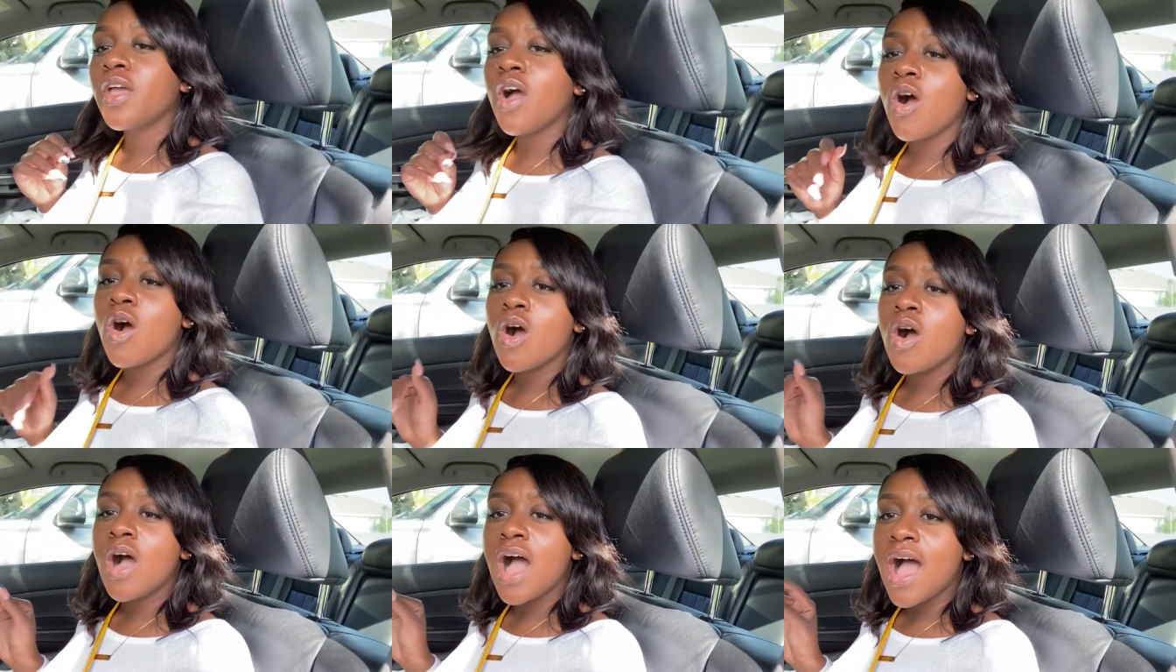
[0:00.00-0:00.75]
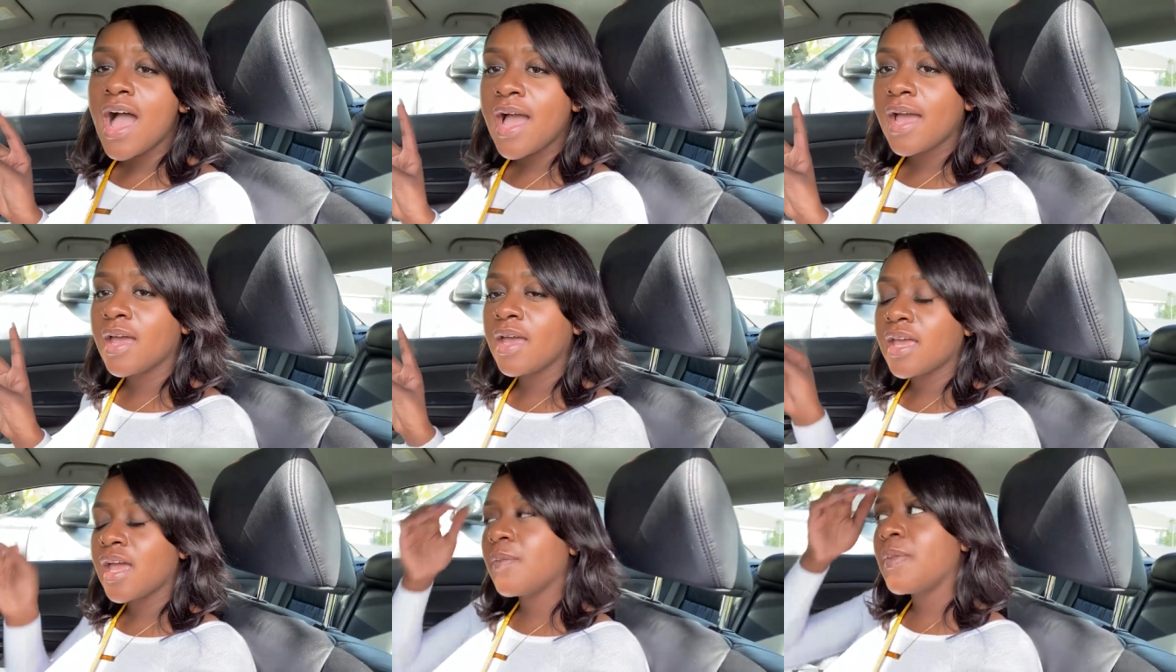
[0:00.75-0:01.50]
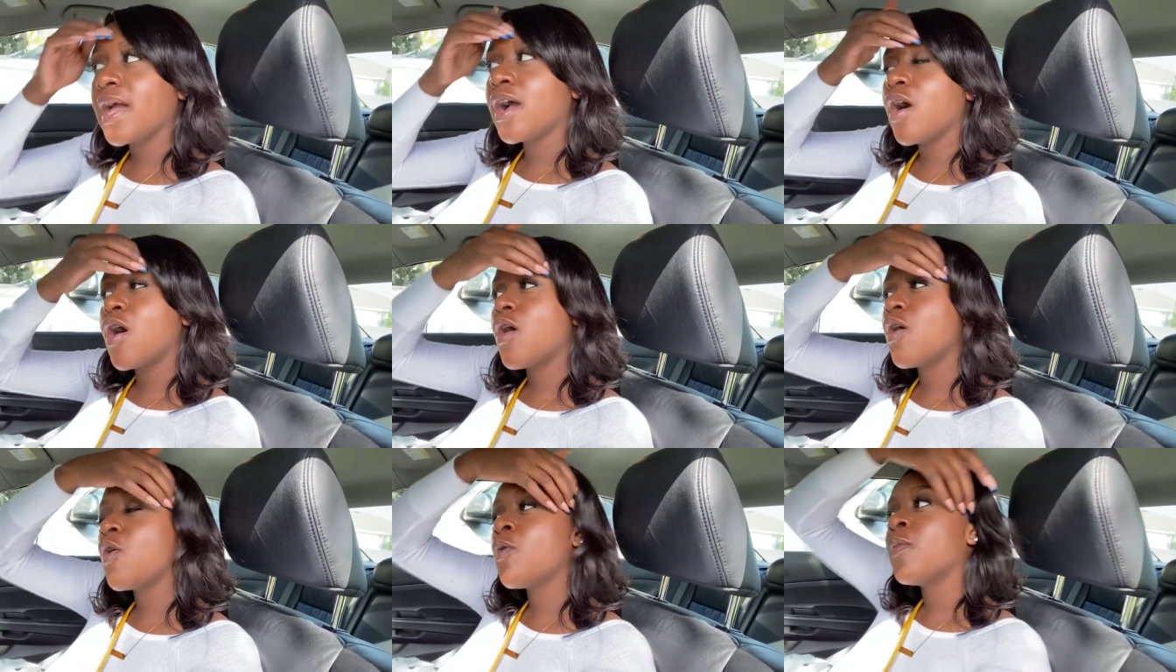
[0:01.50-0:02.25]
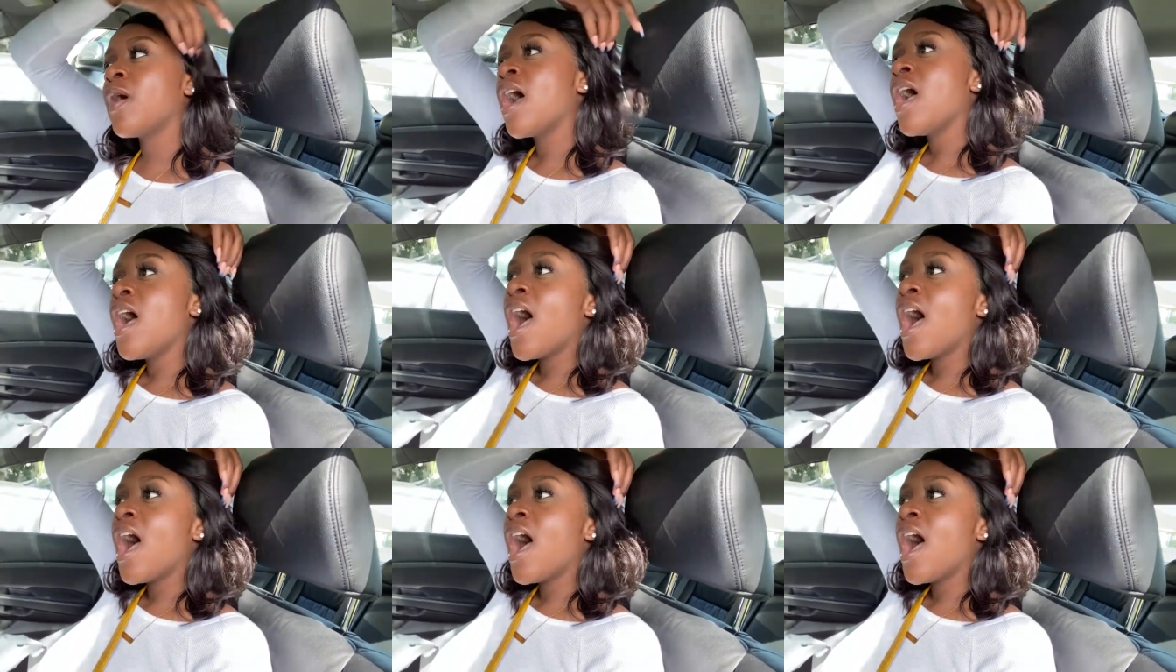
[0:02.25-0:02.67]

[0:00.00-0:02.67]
y'all, I came back home.